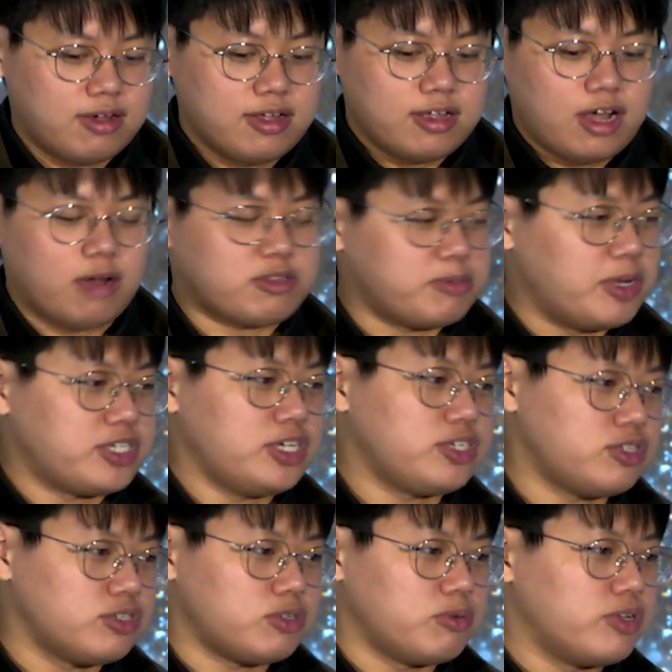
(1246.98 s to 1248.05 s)

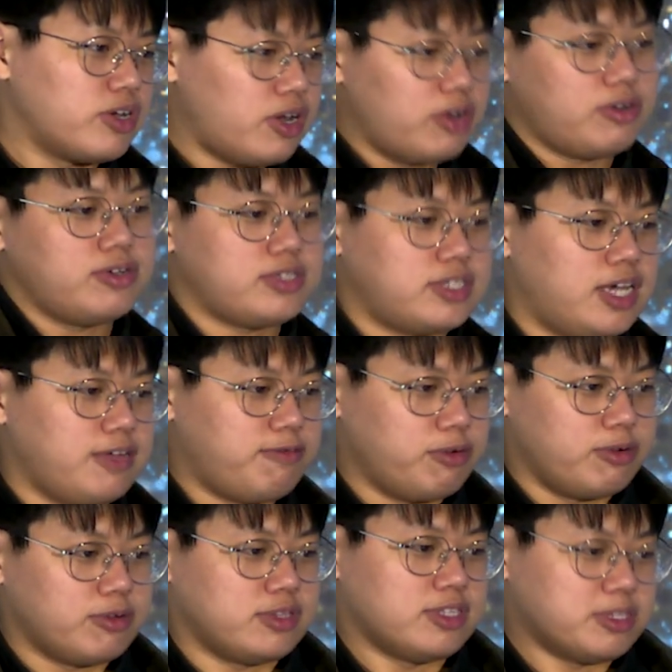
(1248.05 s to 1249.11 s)
optimizations on the kernel side
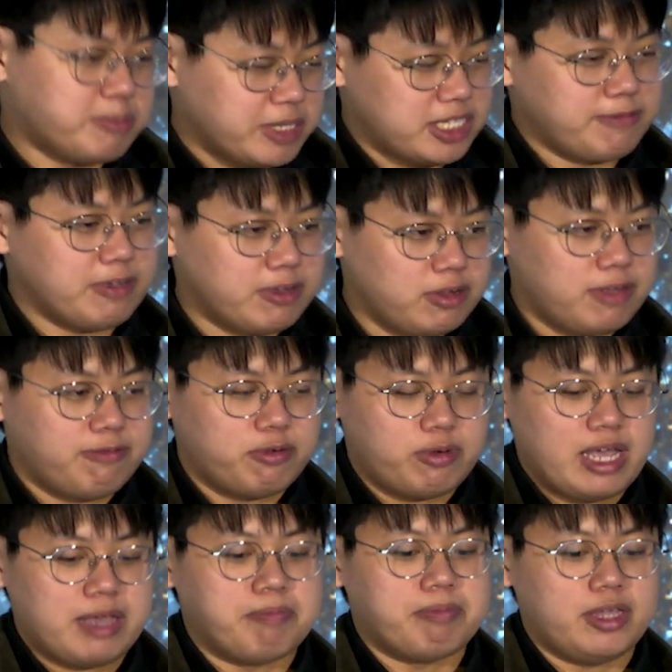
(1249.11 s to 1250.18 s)
for specifically for
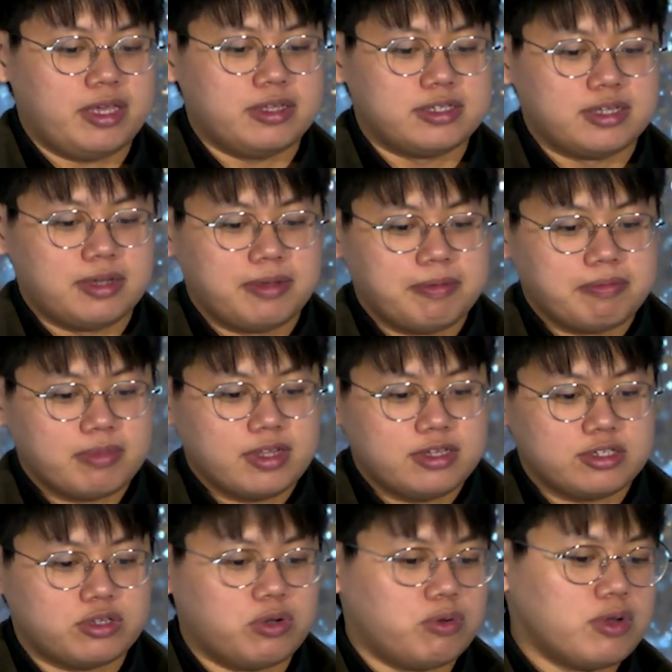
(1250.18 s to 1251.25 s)
AMDs.
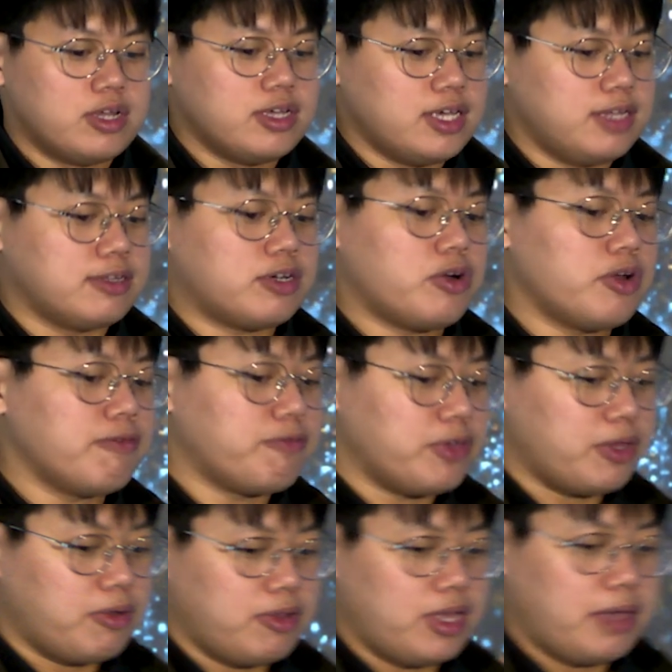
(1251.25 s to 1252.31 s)
So in current
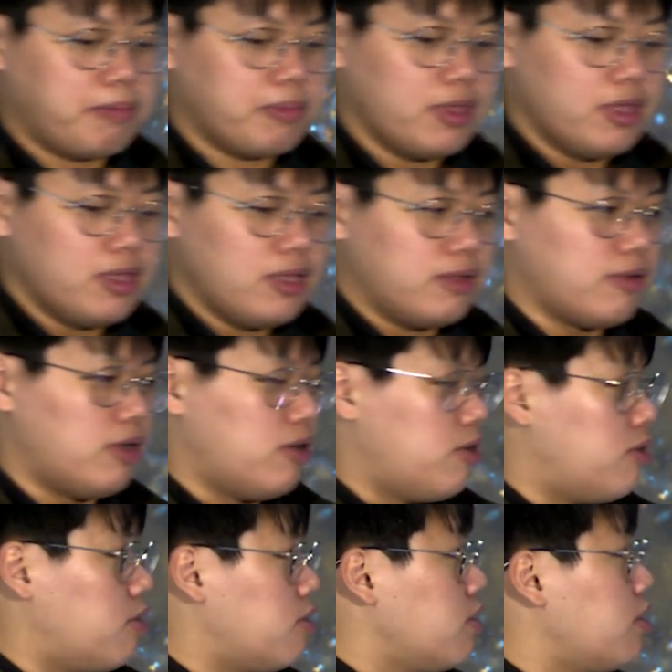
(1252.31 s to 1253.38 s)
vLLM,
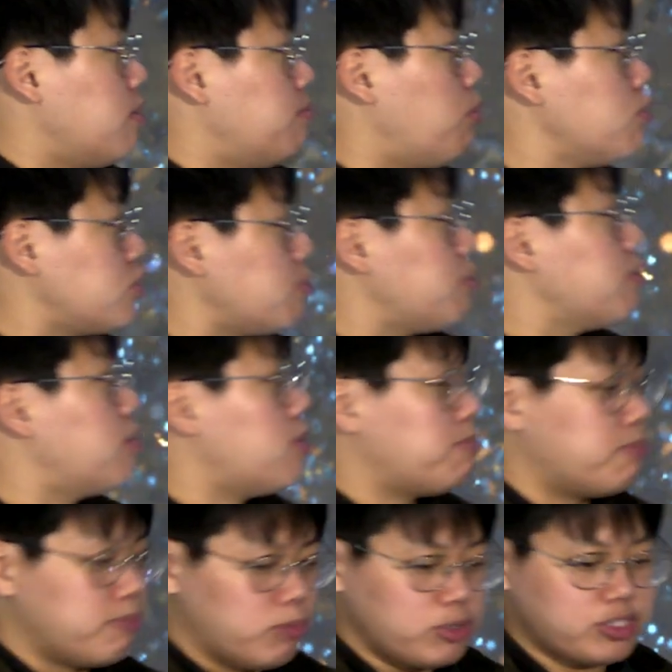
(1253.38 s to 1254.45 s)
most of
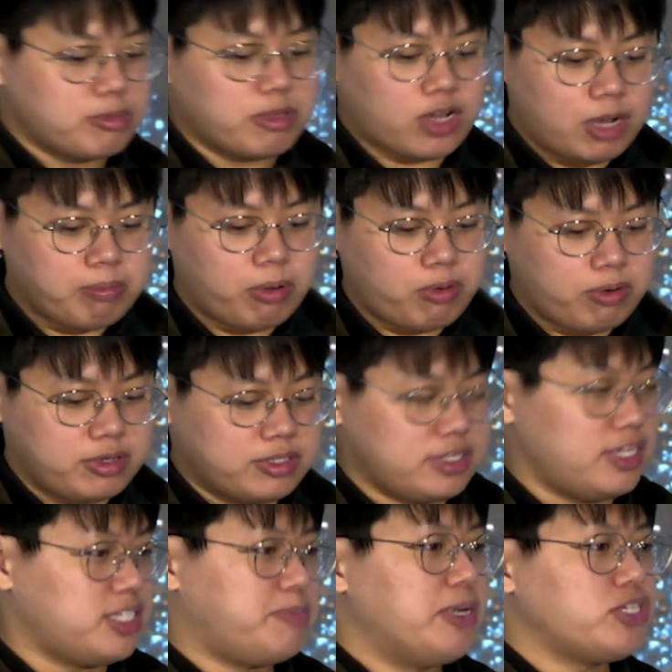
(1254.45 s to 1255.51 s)
the components,
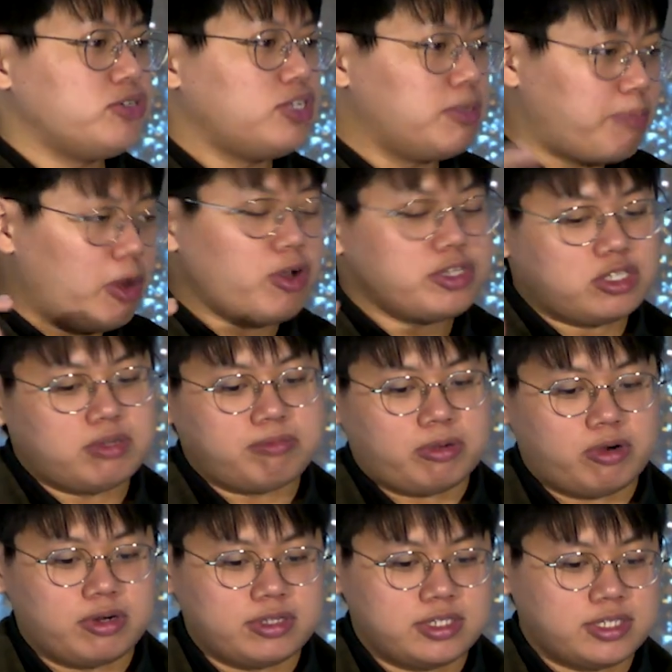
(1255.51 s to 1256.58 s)
especially the Python
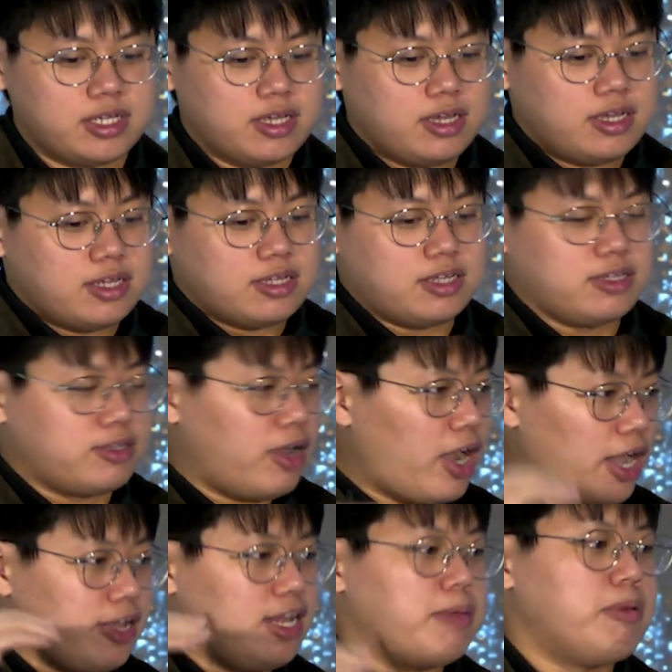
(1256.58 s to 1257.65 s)
parts, the
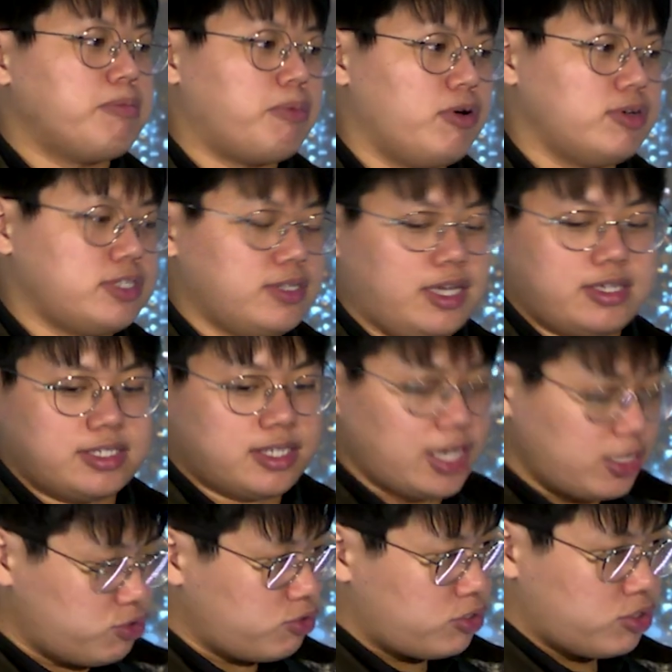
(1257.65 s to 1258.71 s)
high level parts like
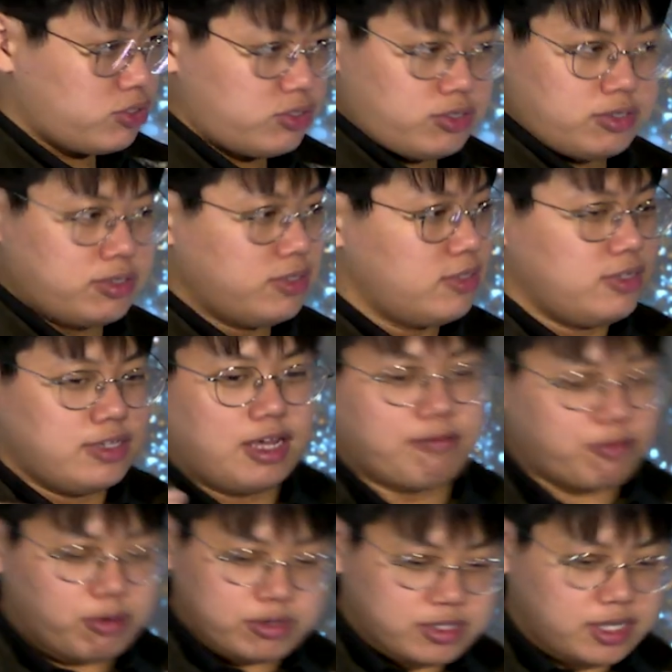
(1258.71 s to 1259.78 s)
scheduler, of
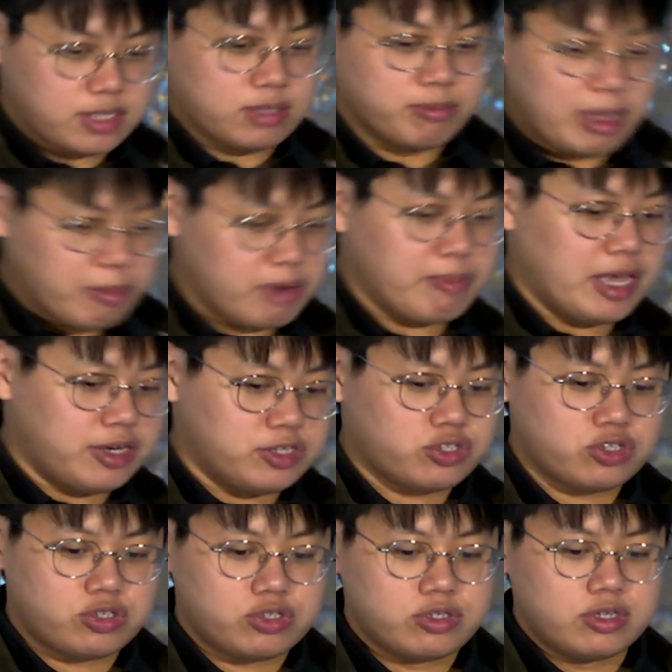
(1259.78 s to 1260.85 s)
course like memory
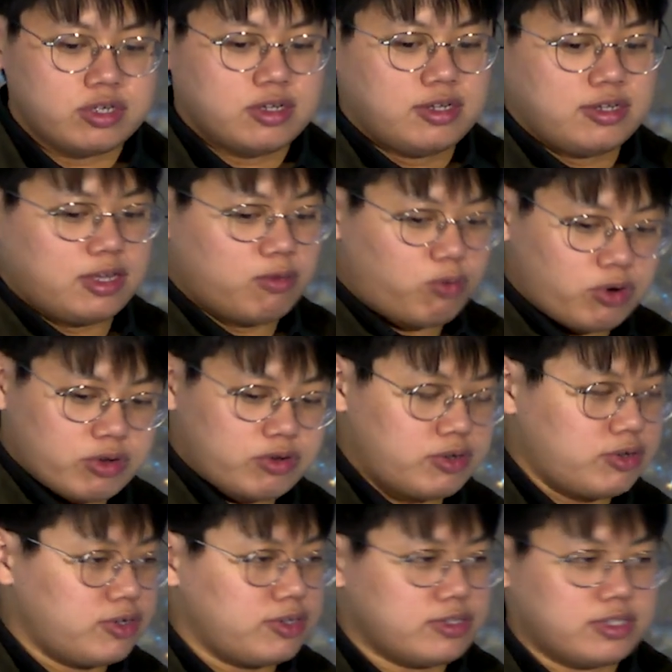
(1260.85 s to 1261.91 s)
manager, like
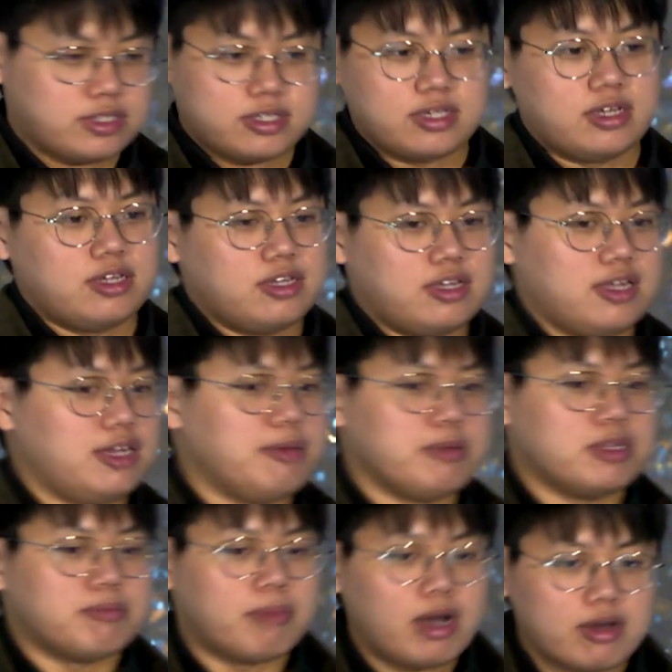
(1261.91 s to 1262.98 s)
workers, and even
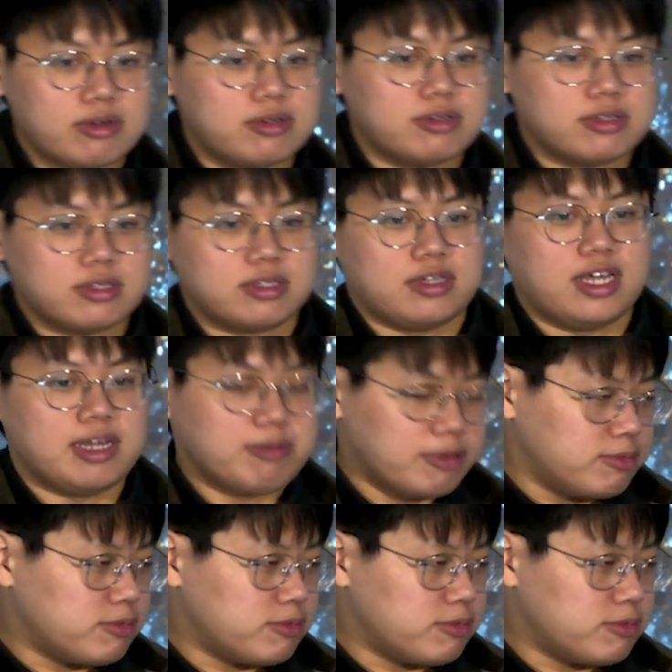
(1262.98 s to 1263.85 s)
the models, and even